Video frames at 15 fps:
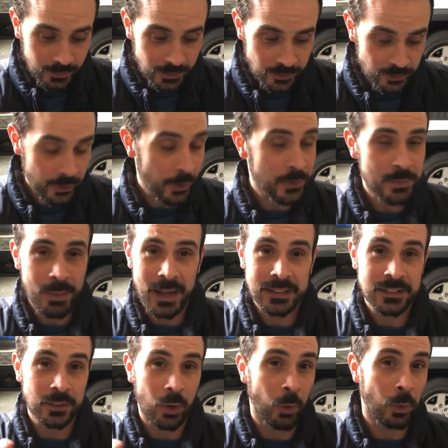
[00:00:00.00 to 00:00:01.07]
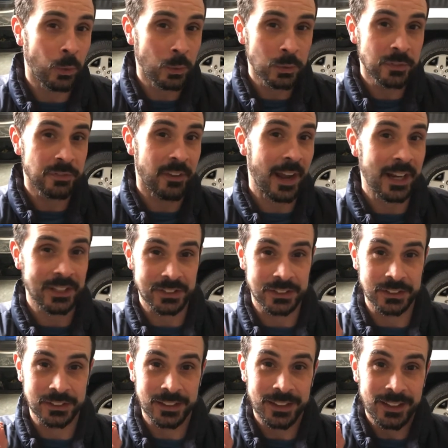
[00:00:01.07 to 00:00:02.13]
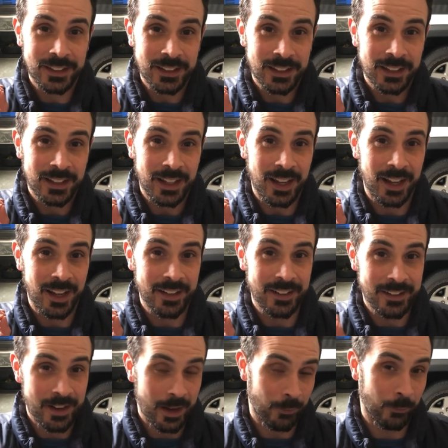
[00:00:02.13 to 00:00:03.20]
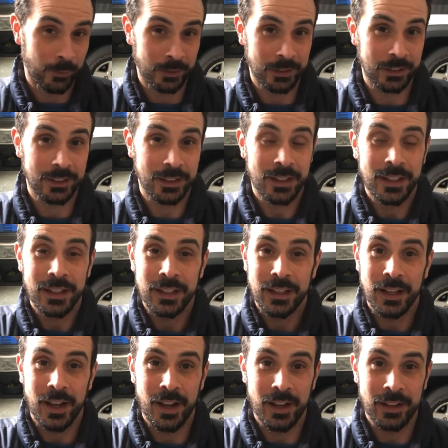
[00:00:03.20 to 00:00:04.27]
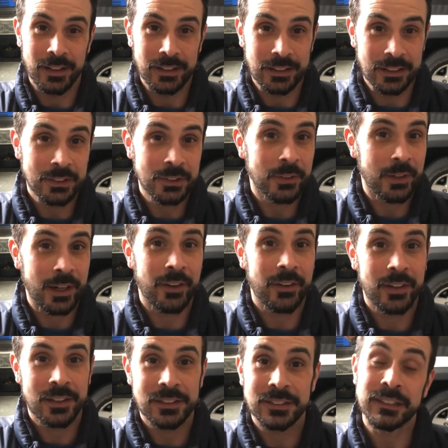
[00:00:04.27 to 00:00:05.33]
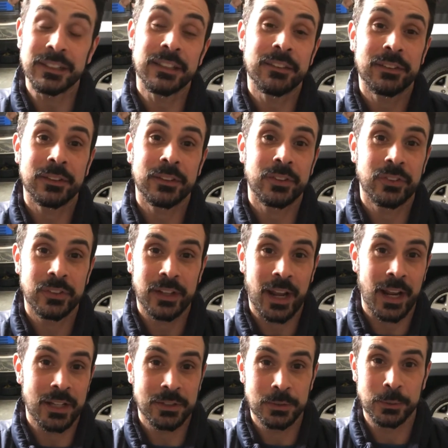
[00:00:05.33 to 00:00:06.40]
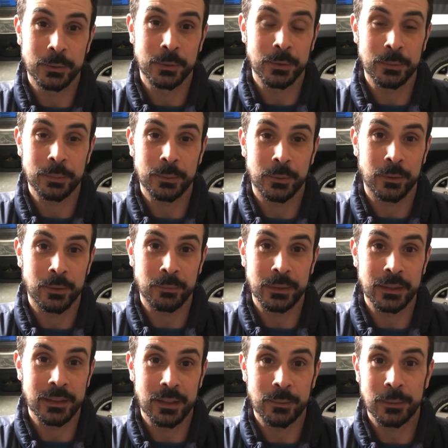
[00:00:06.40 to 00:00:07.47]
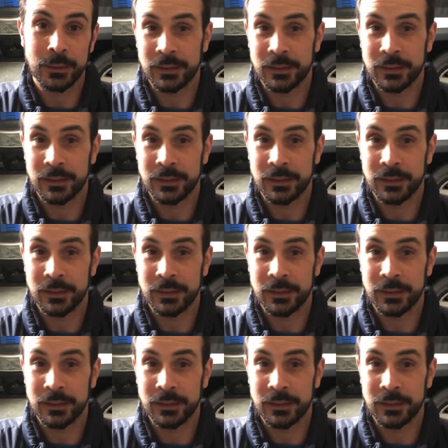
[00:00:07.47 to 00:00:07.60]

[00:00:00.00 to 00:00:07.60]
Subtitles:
This goes back to old-fashioned networking. In your area, see if there's an Agile group or a meetup